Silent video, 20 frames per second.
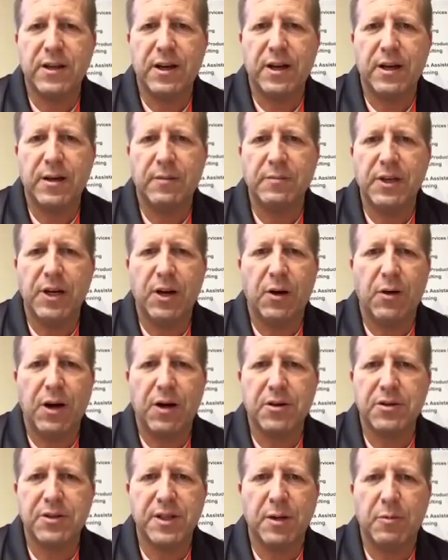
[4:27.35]

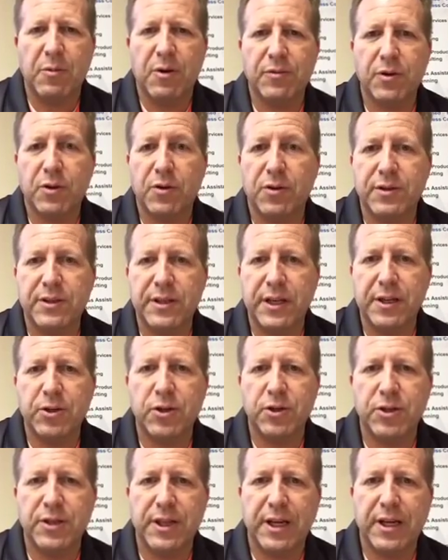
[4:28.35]
are some of the
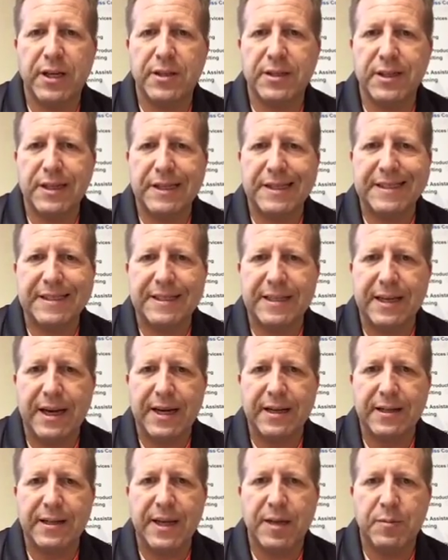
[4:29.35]
concession stands
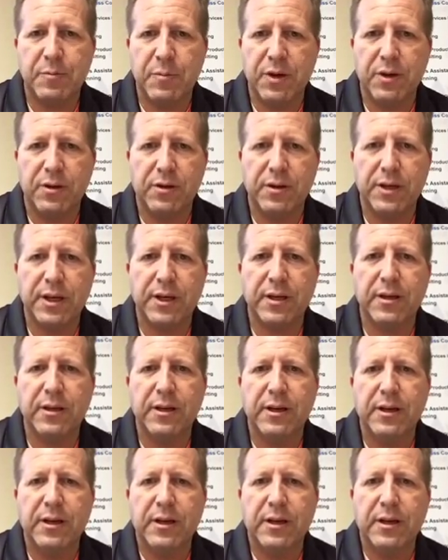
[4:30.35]
inside that building